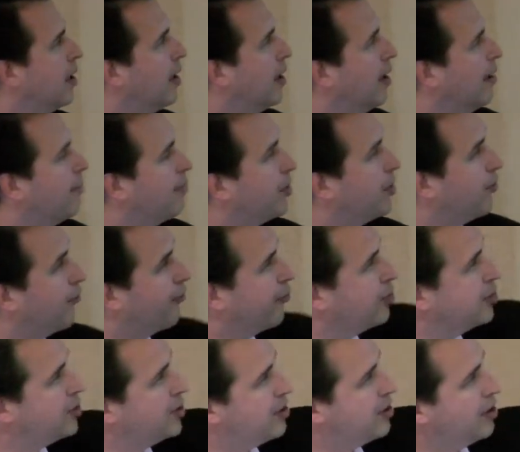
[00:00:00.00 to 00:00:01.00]
um, but the
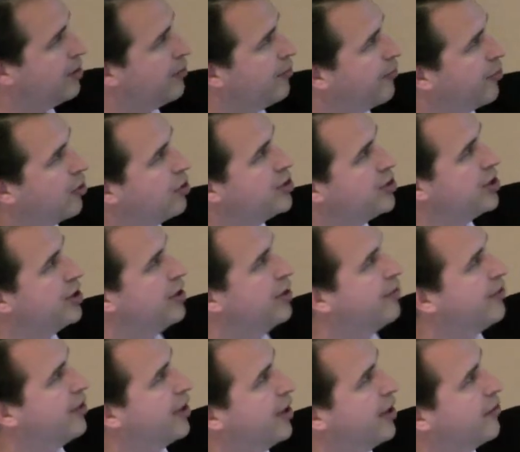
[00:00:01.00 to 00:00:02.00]
first version
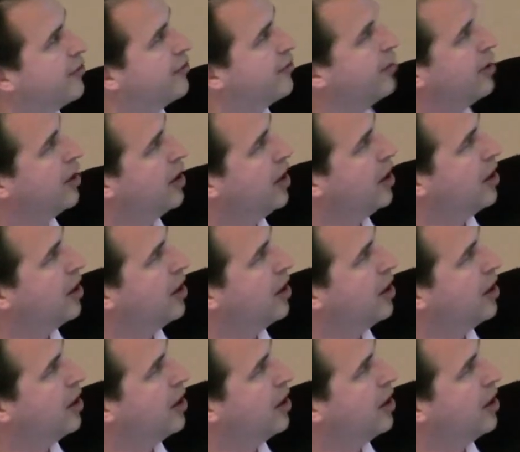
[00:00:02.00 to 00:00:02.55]
of this